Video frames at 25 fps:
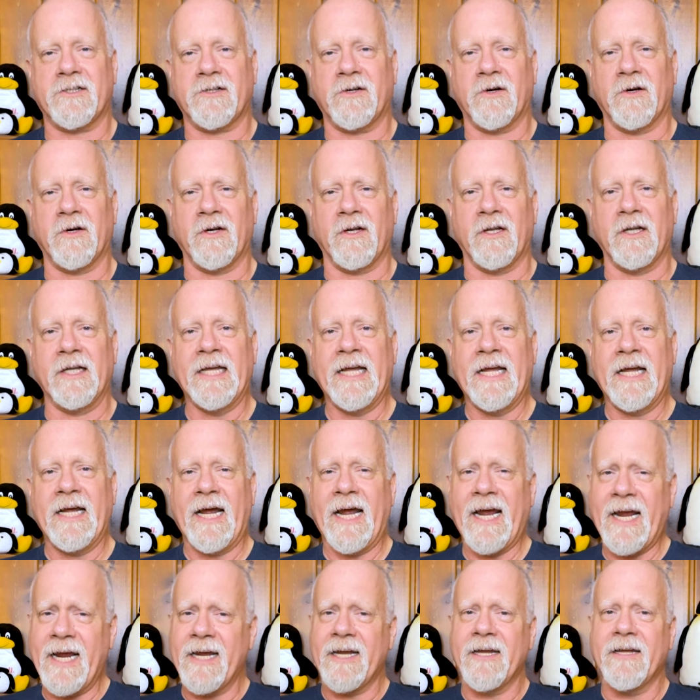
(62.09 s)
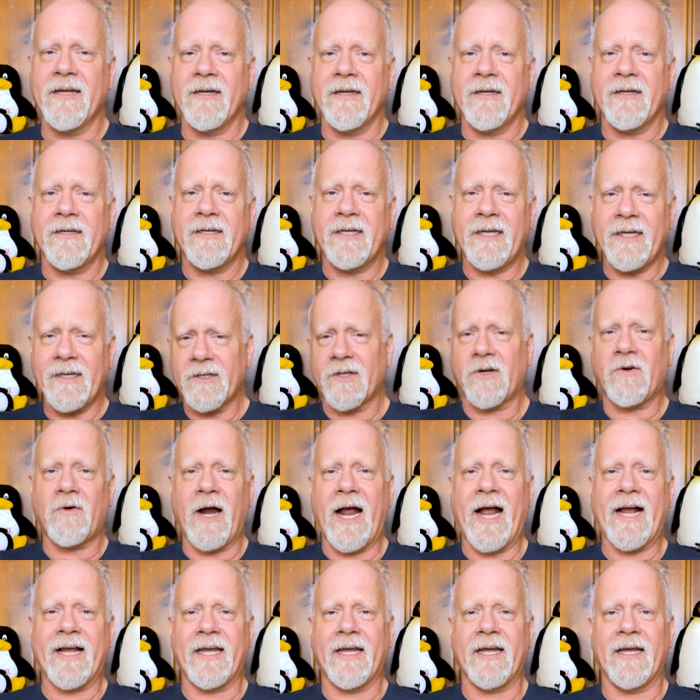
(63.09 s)
kernel, hey, get
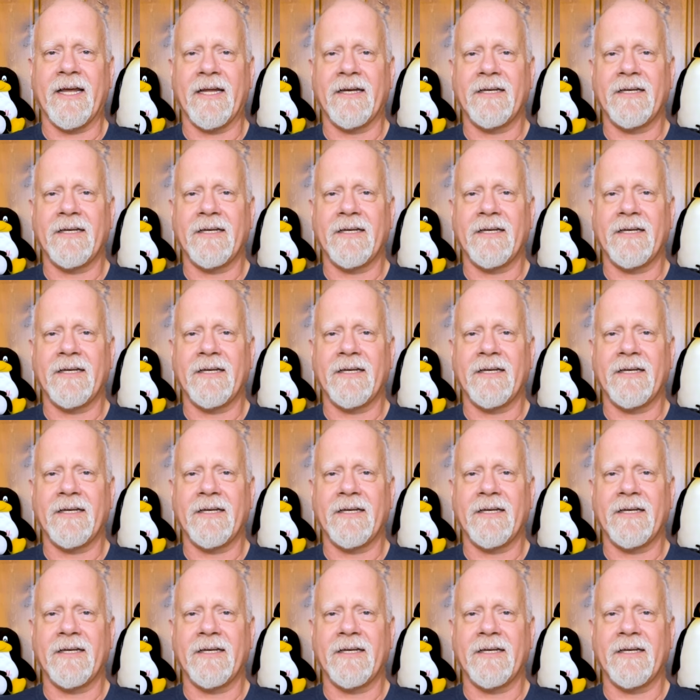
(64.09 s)
cracking